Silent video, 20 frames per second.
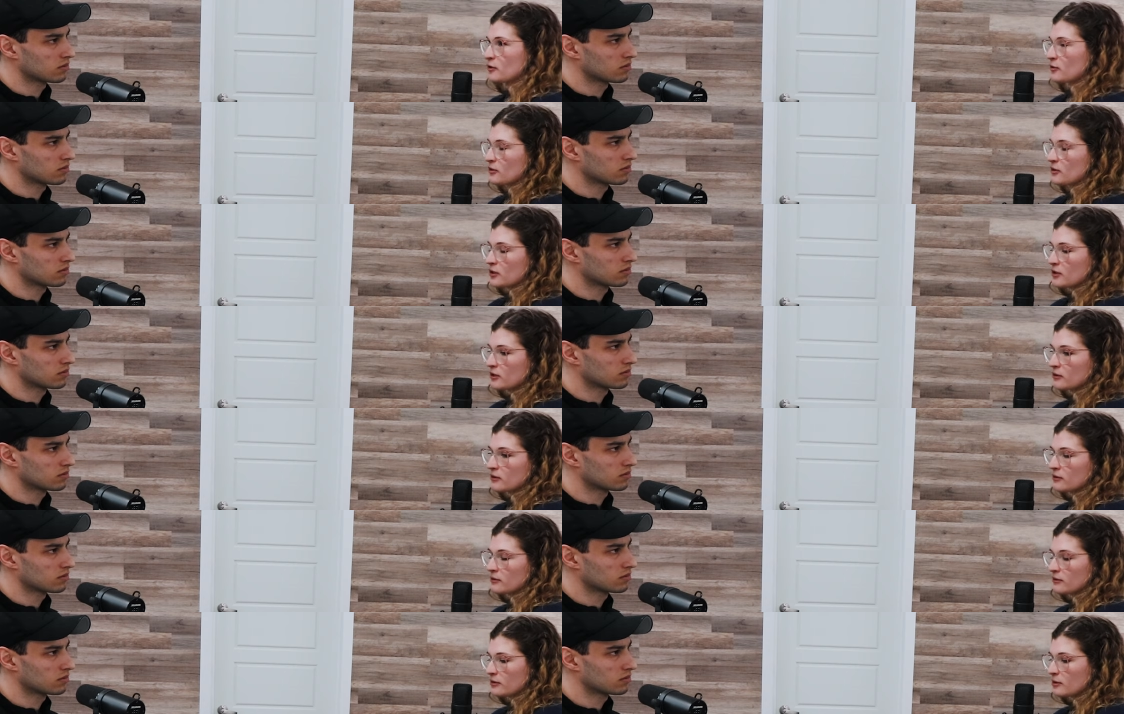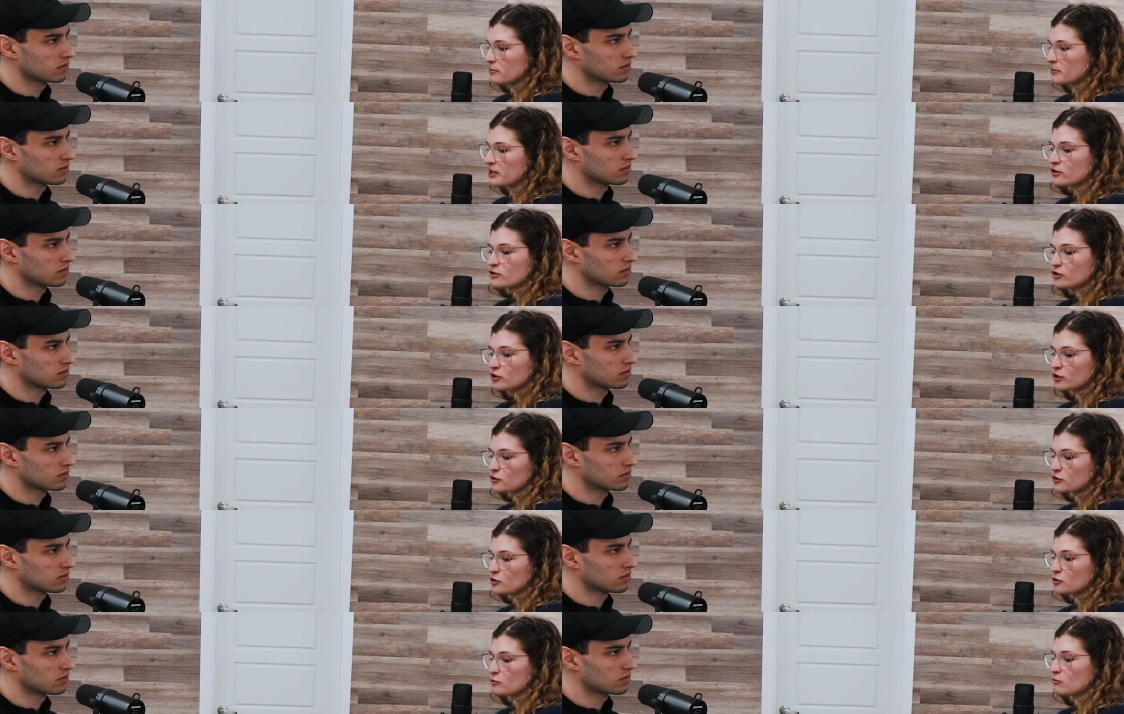Speaker 1: The, the the meals are
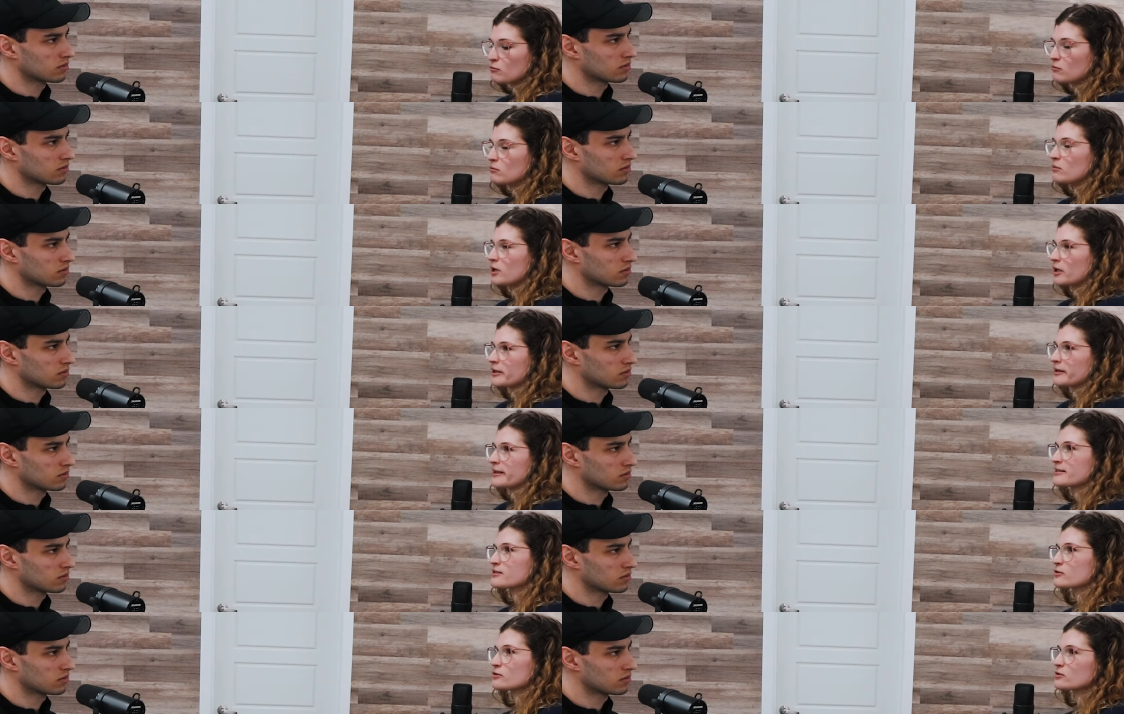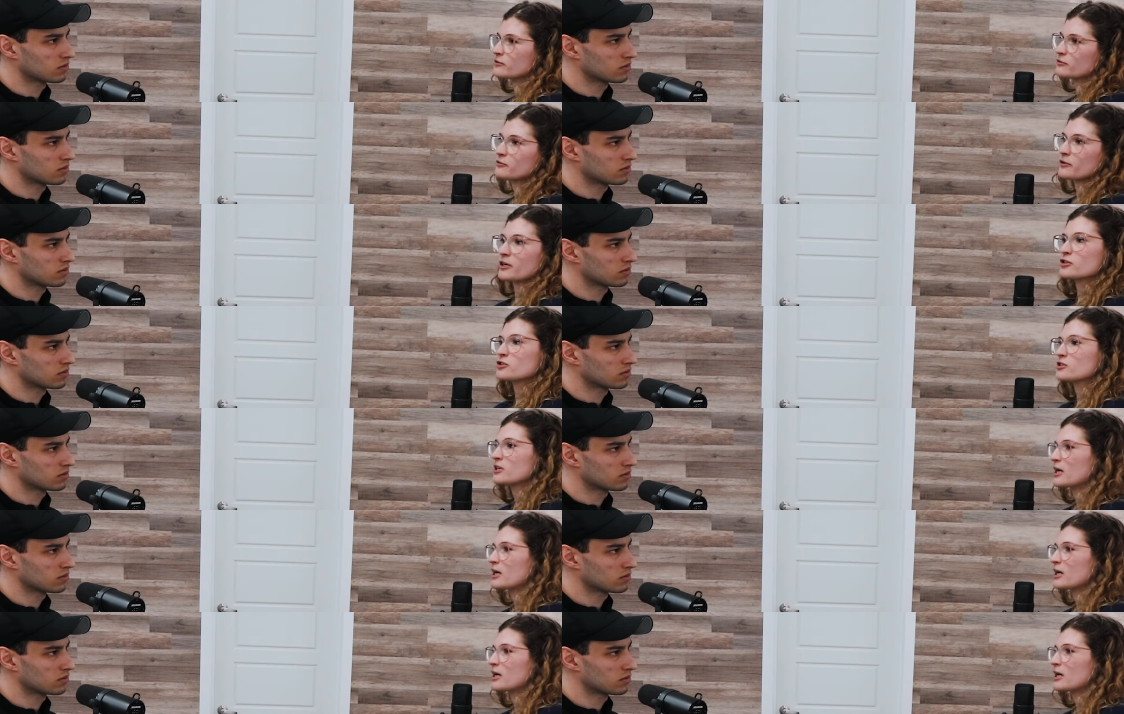also unless there's a fresh